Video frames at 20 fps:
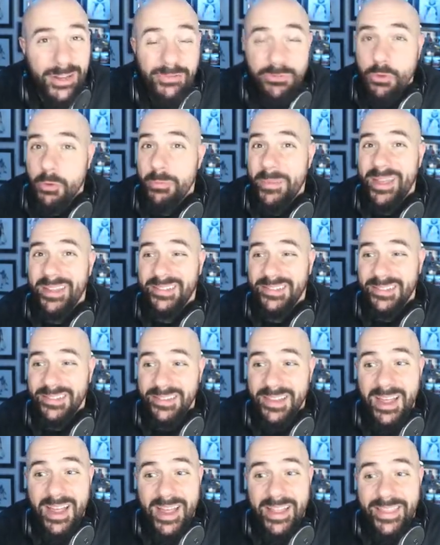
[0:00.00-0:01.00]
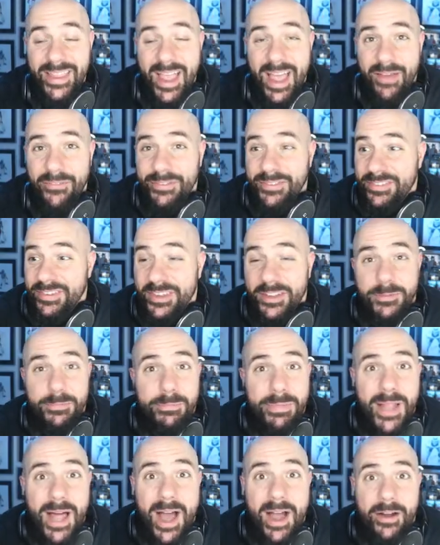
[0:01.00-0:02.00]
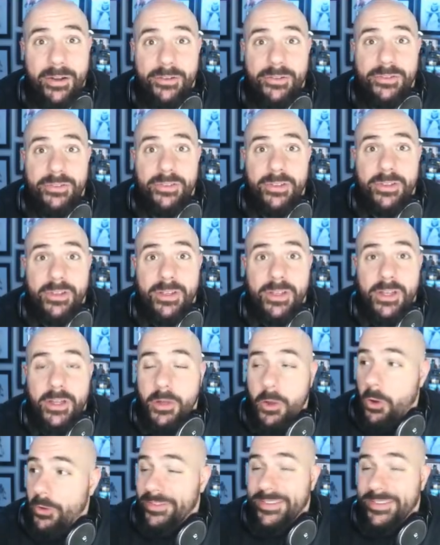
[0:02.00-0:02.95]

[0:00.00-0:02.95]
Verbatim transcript: formations. They have 6 blockers on